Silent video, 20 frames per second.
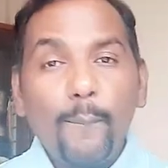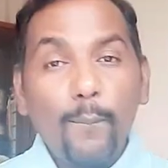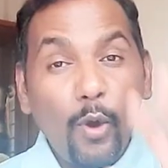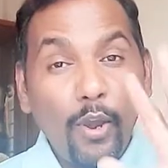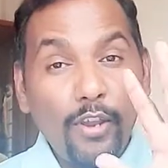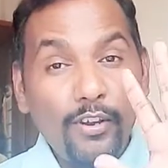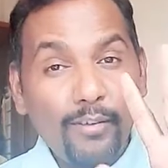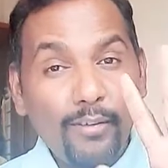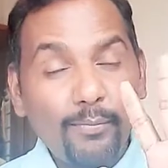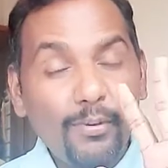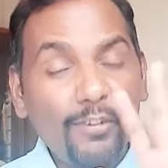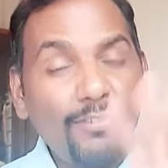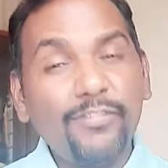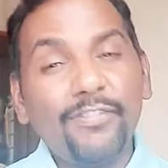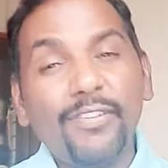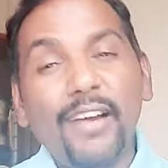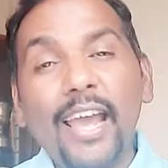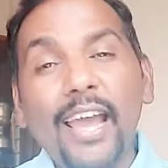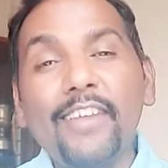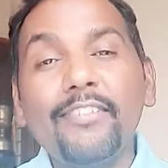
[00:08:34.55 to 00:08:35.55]
Point number
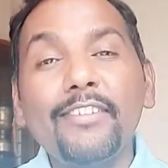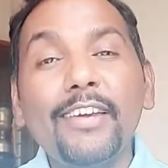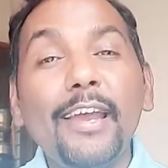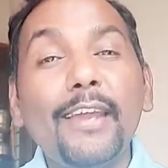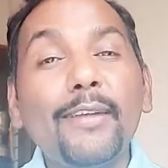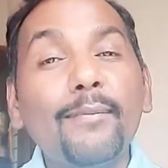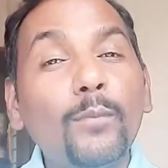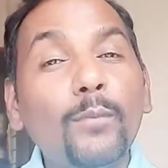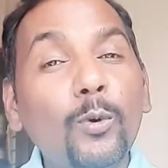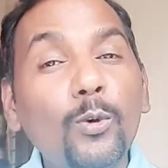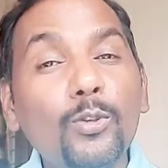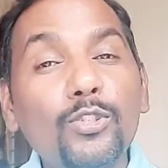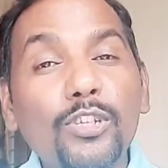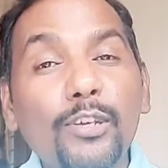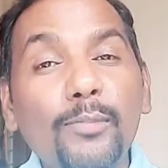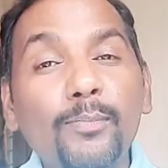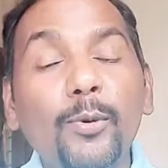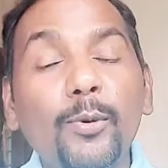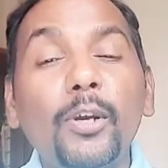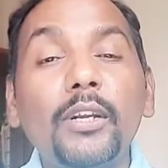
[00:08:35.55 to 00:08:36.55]
five and most
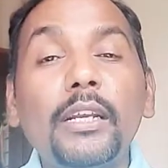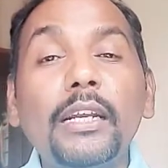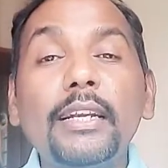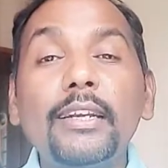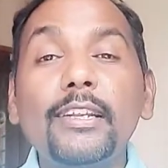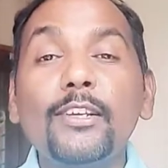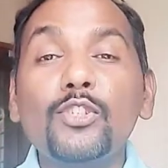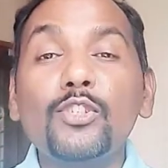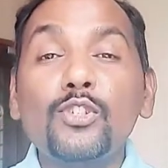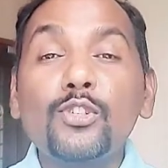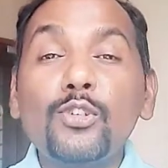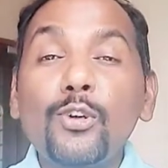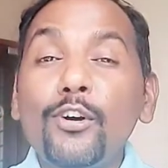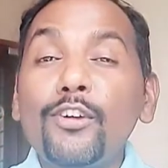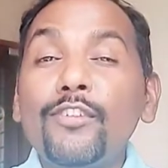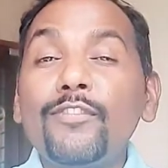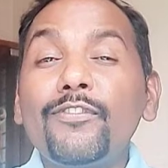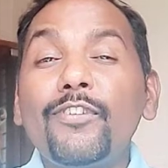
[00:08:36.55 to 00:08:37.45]
important is don't